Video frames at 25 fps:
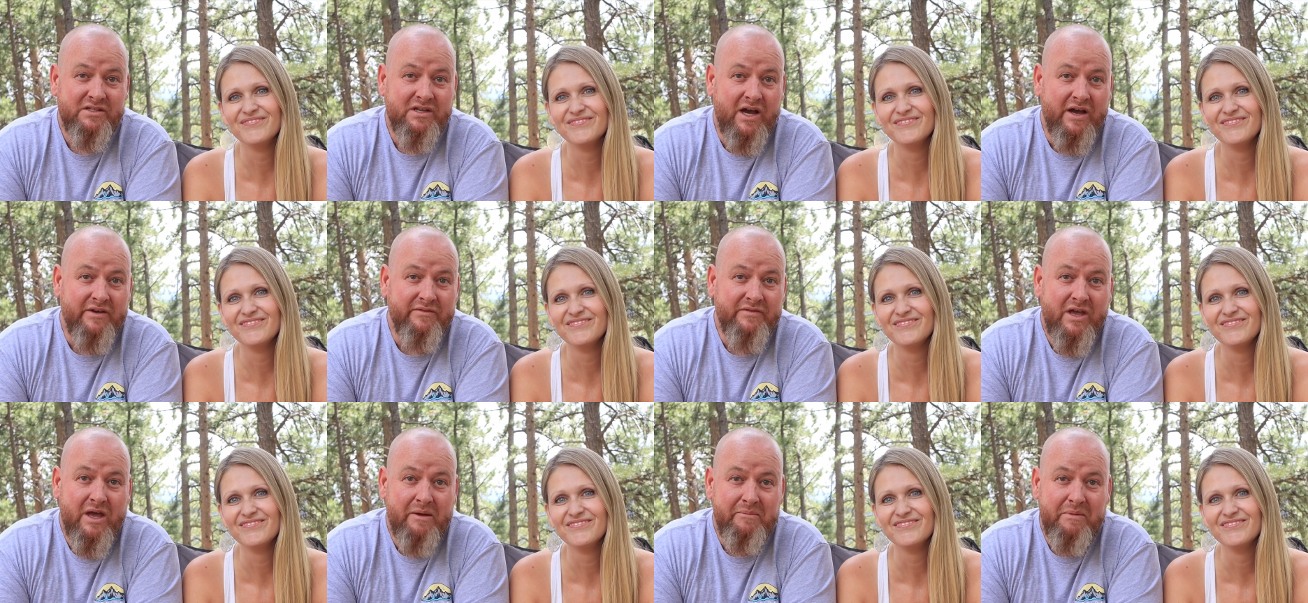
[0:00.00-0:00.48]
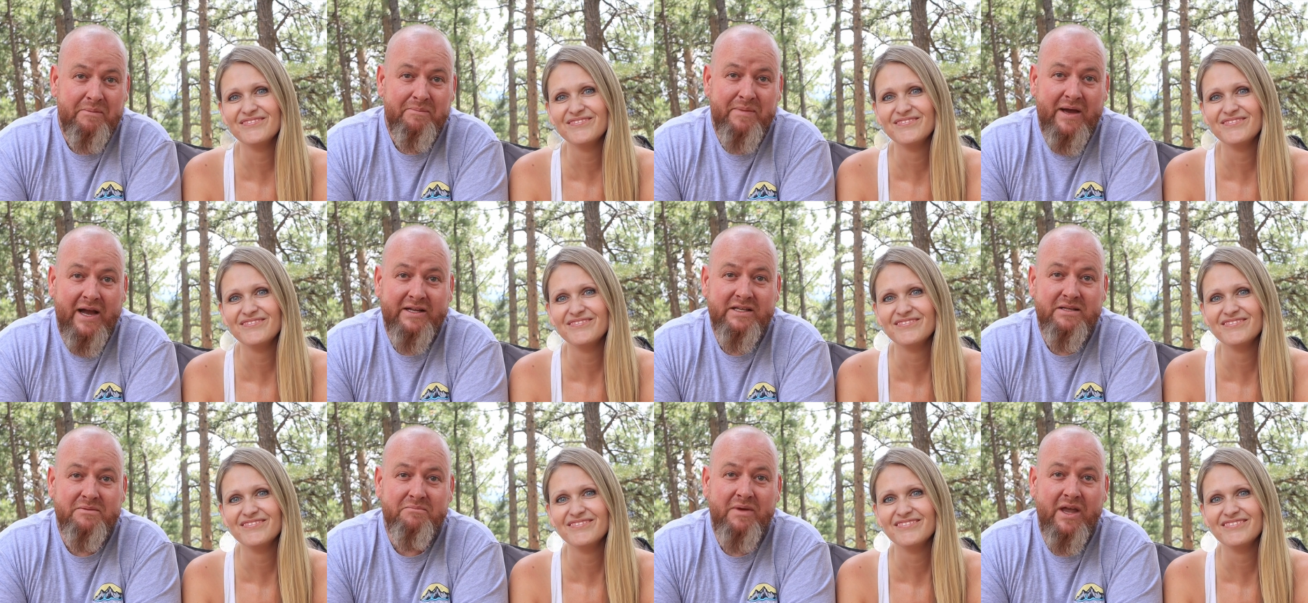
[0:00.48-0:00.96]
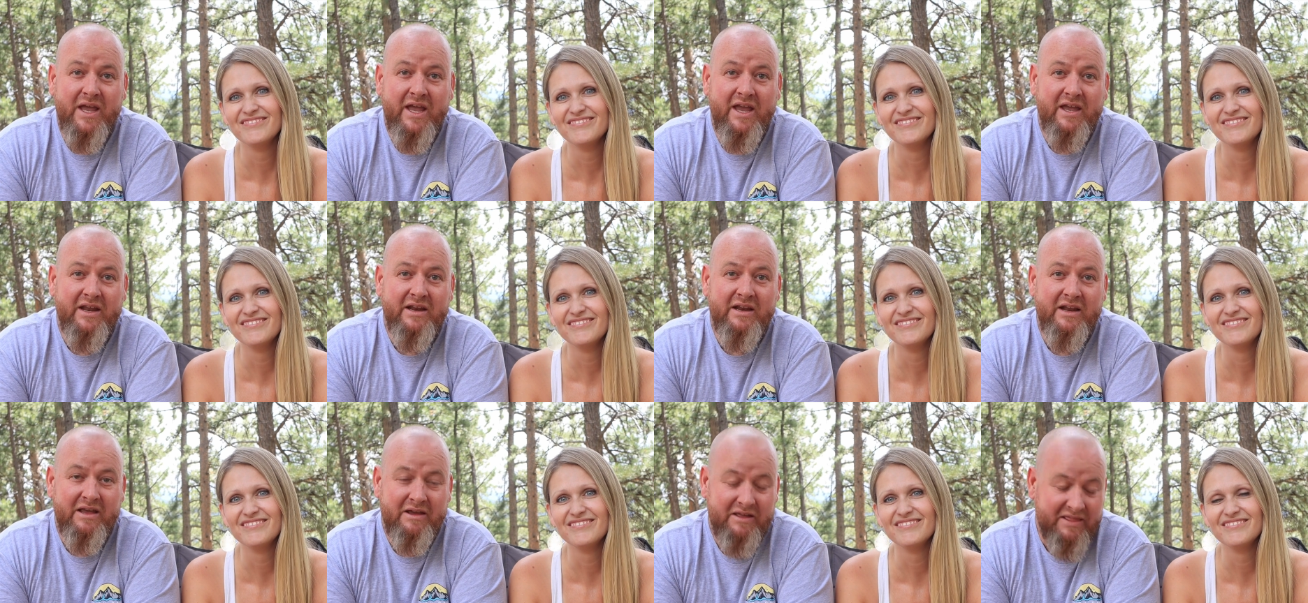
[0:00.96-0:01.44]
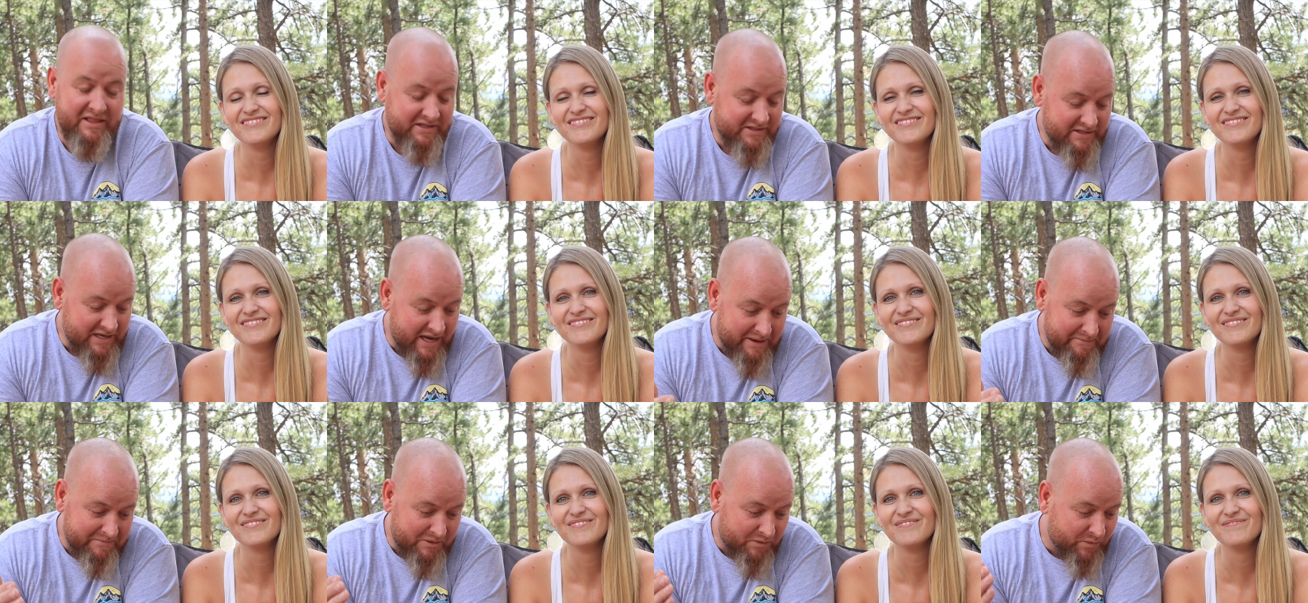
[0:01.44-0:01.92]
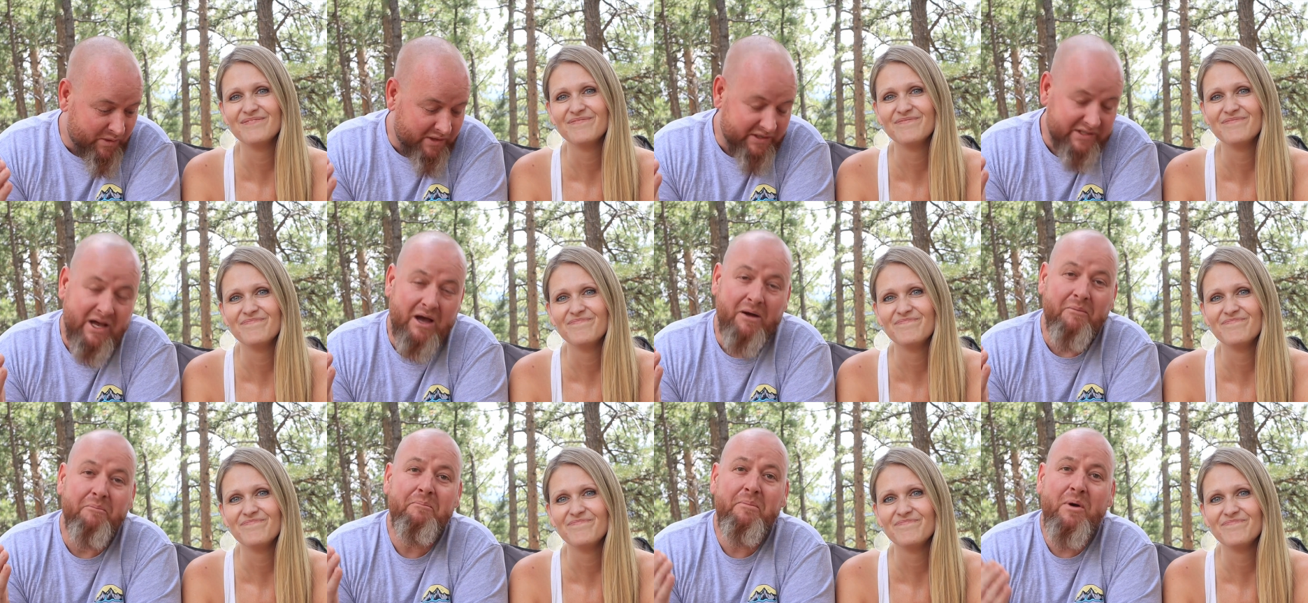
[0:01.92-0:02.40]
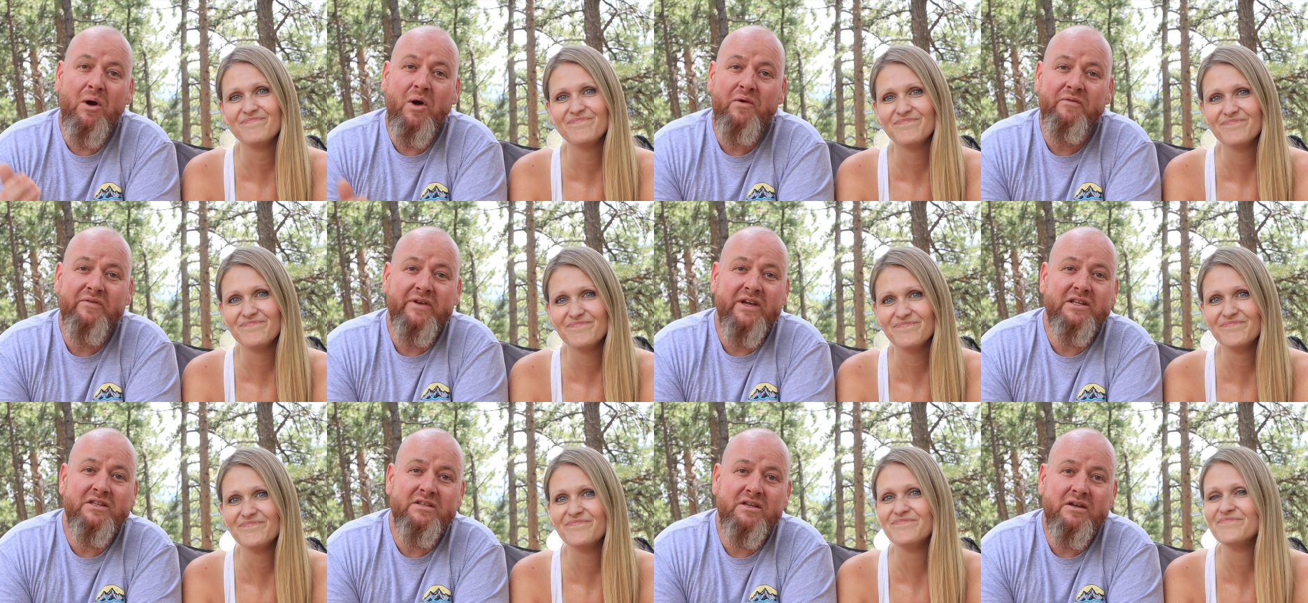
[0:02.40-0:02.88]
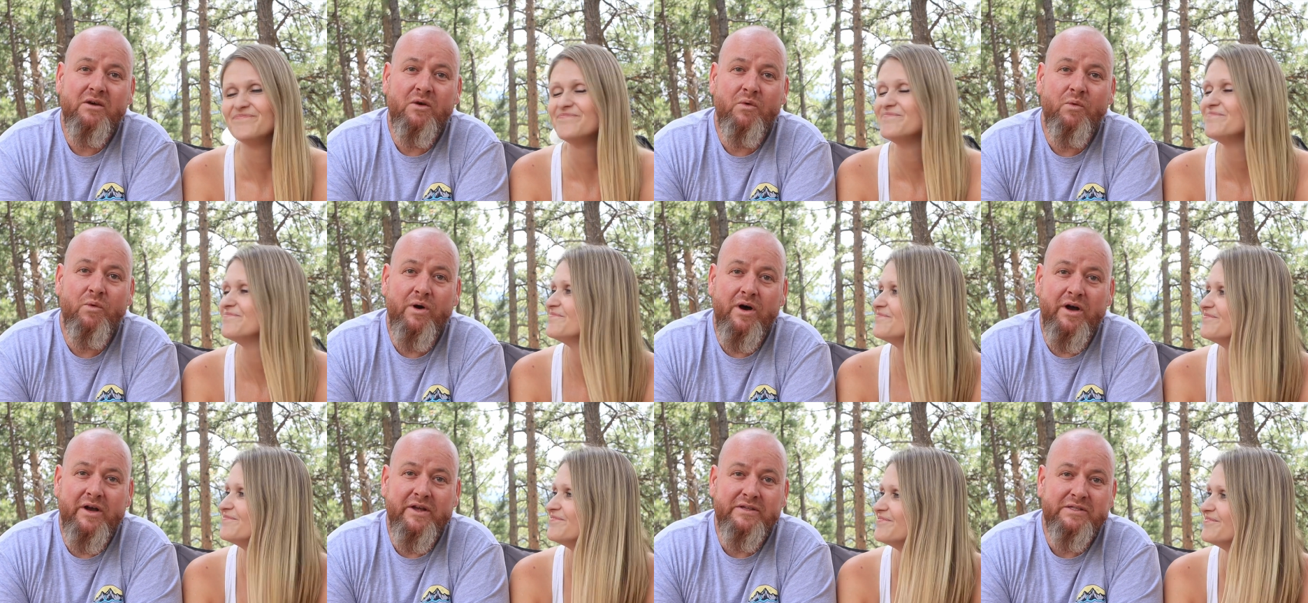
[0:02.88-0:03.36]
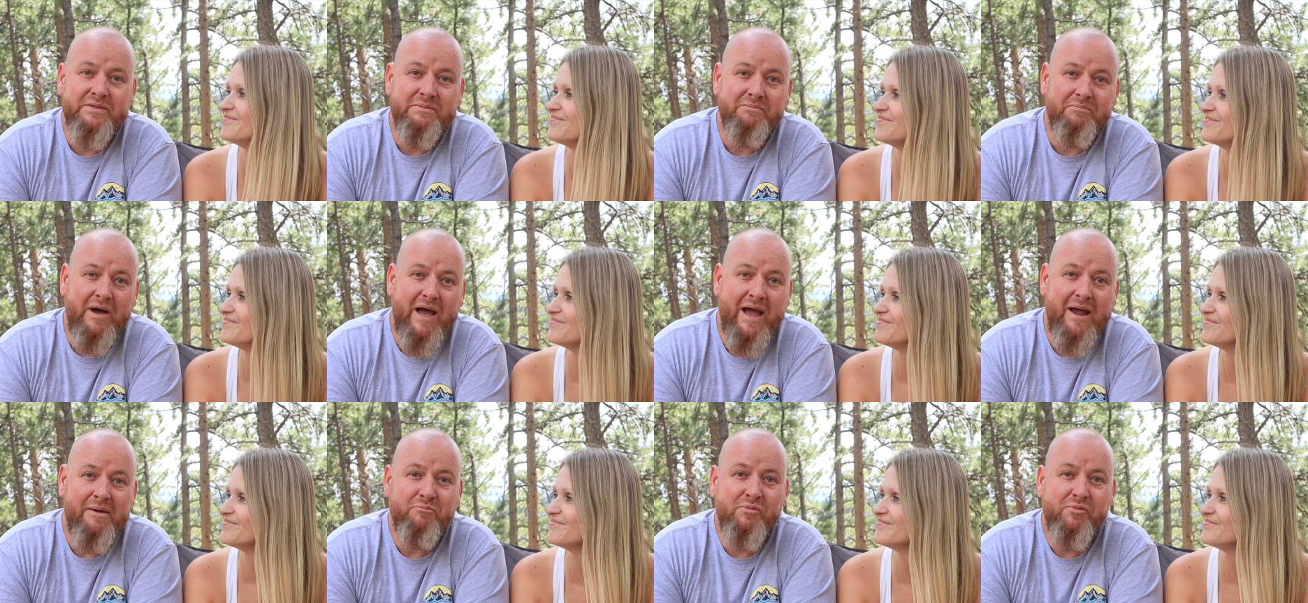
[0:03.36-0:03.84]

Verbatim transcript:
Speaker 1: of coming back to Maine and the timing worked out perfect was my